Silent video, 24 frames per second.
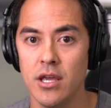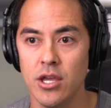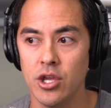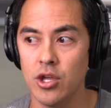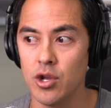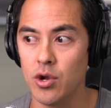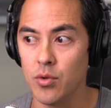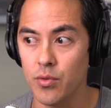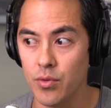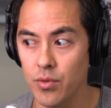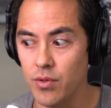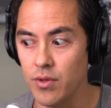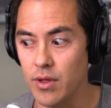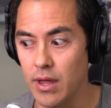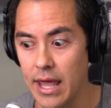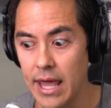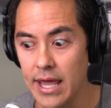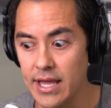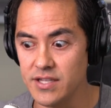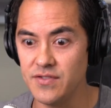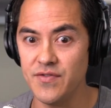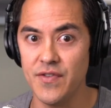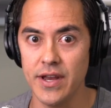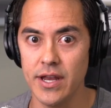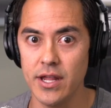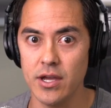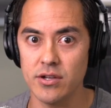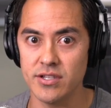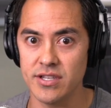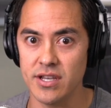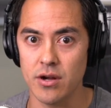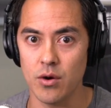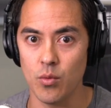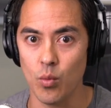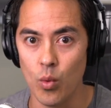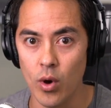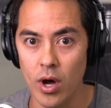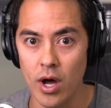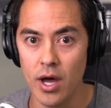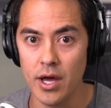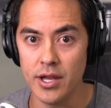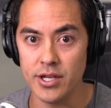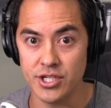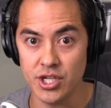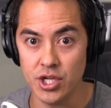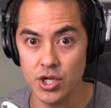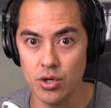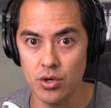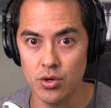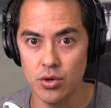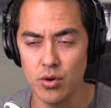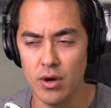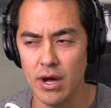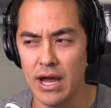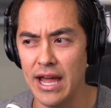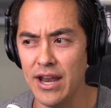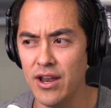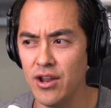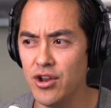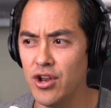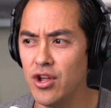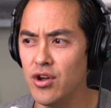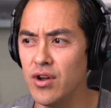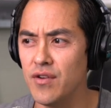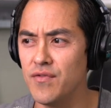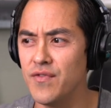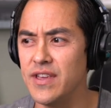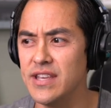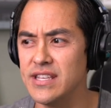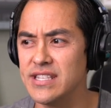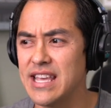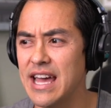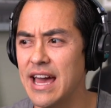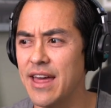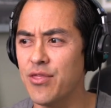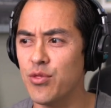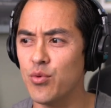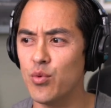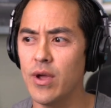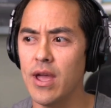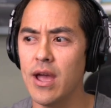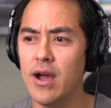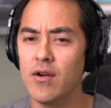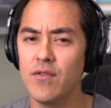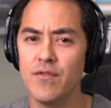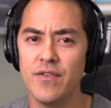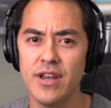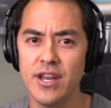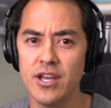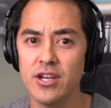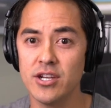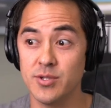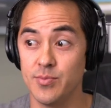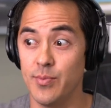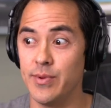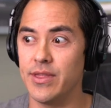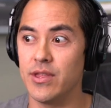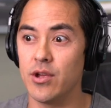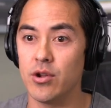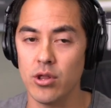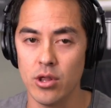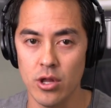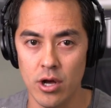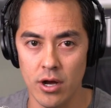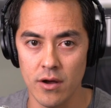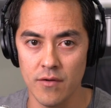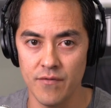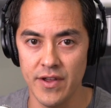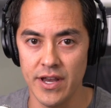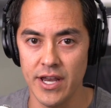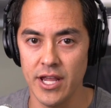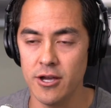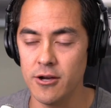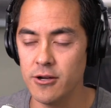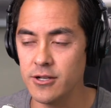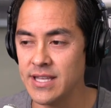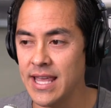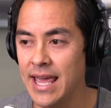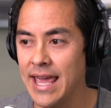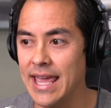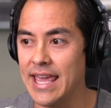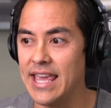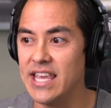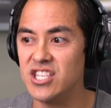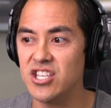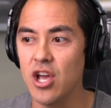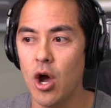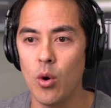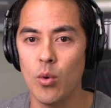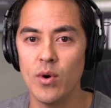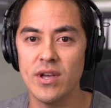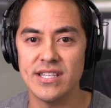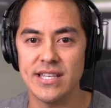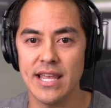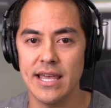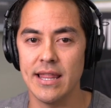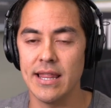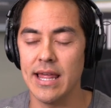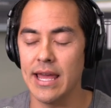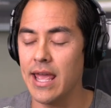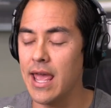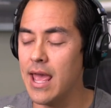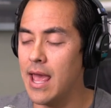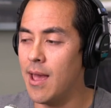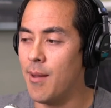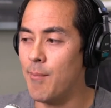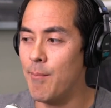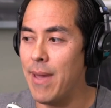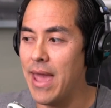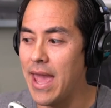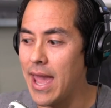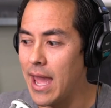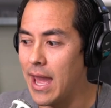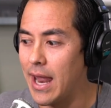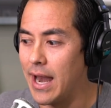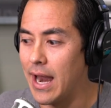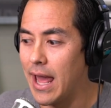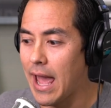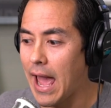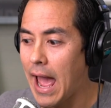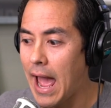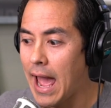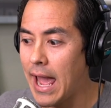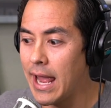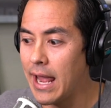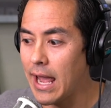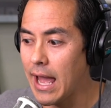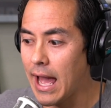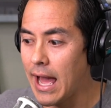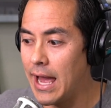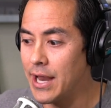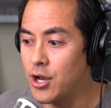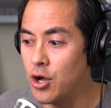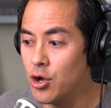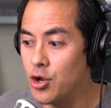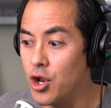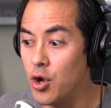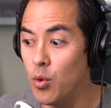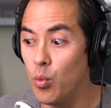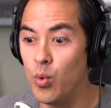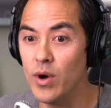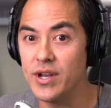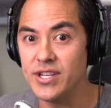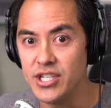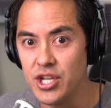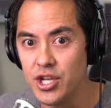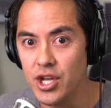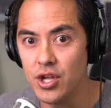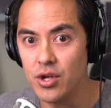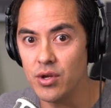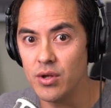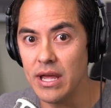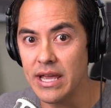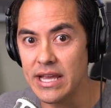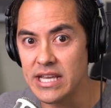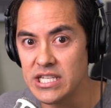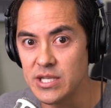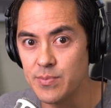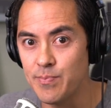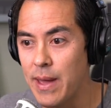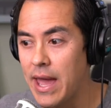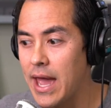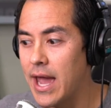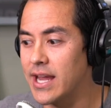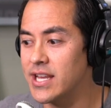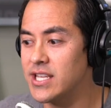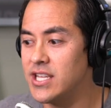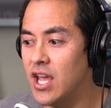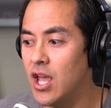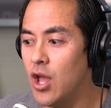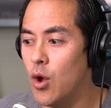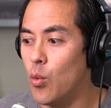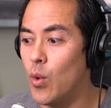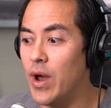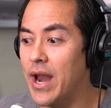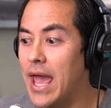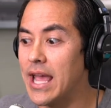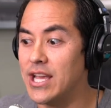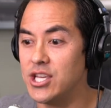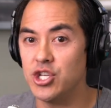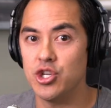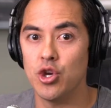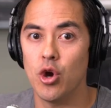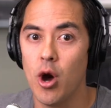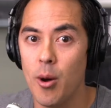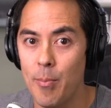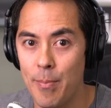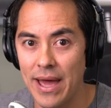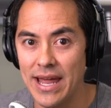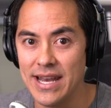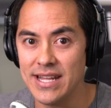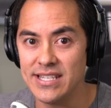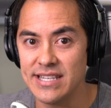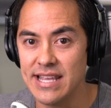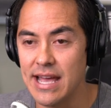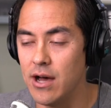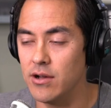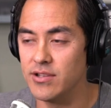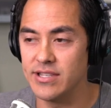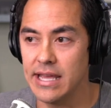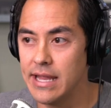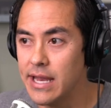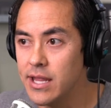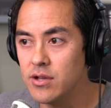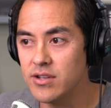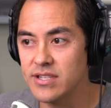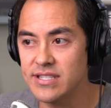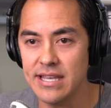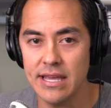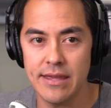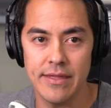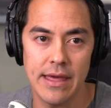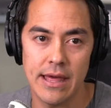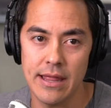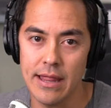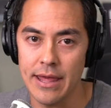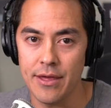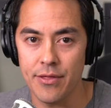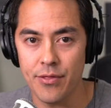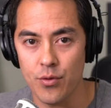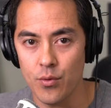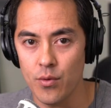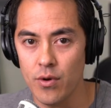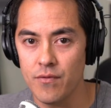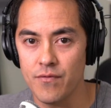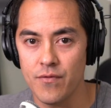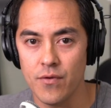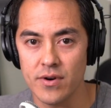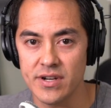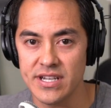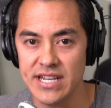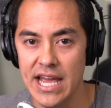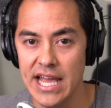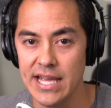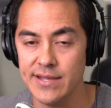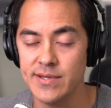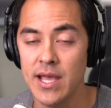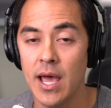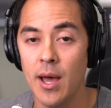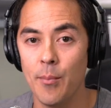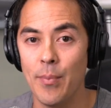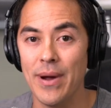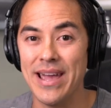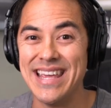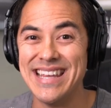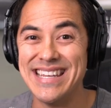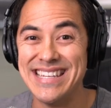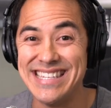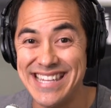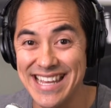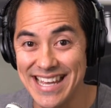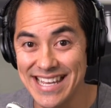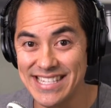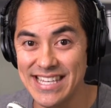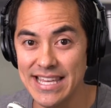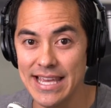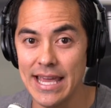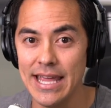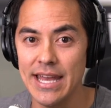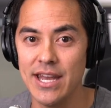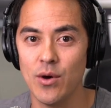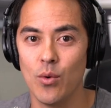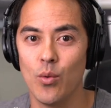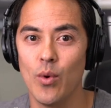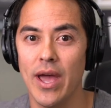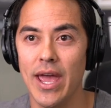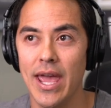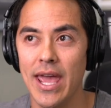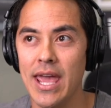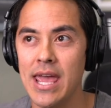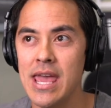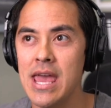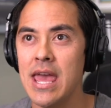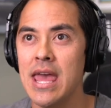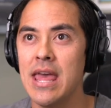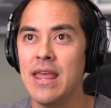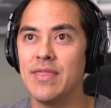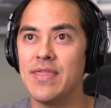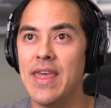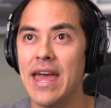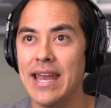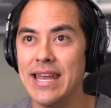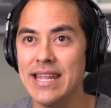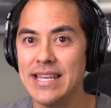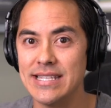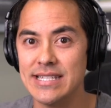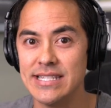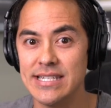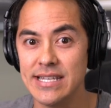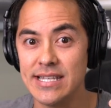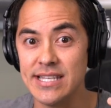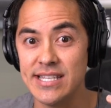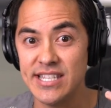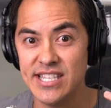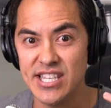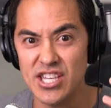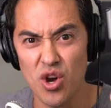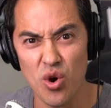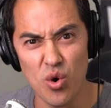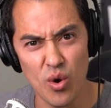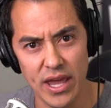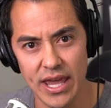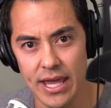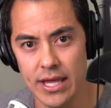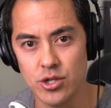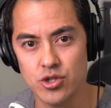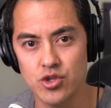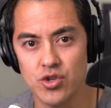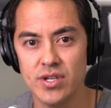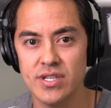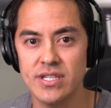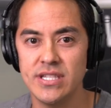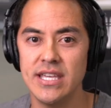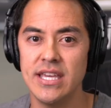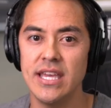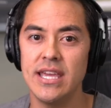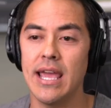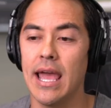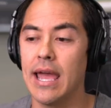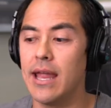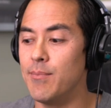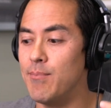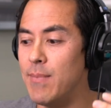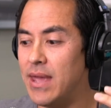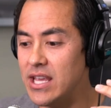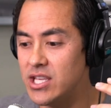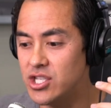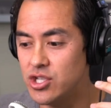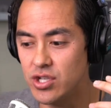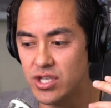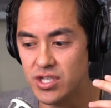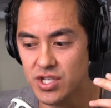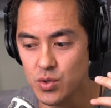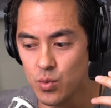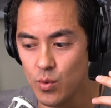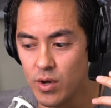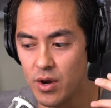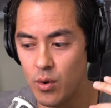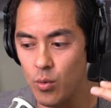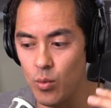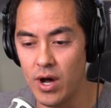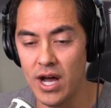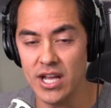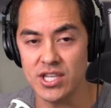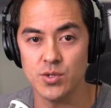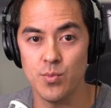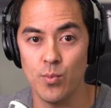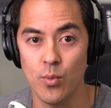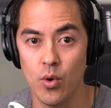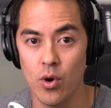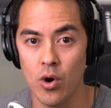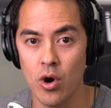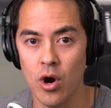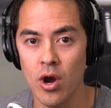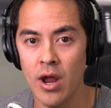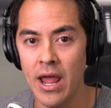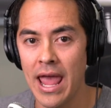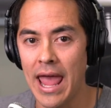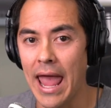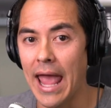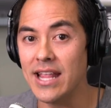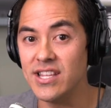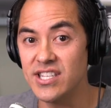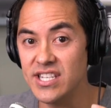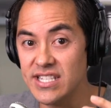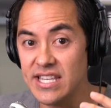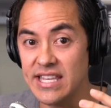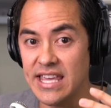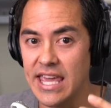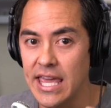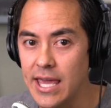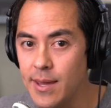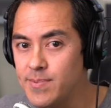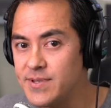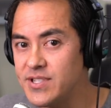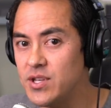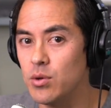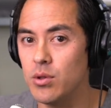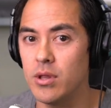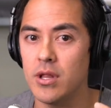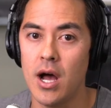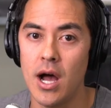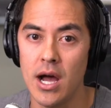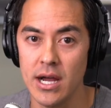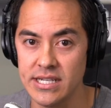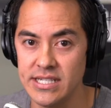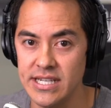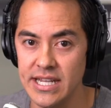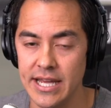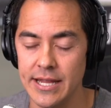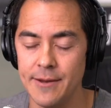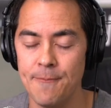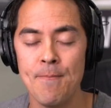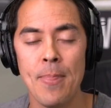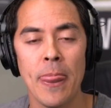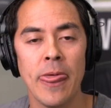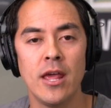You know, his videos are one, two, I don't know if he's got three hour videos, but they're long videos. He's always saying like, man, I, I don't know what to expect when I show up at his house. And he'll say that like three or four times, but he does it in a way that is just so interesting and makes you just want to watch more and just keeps you locked in.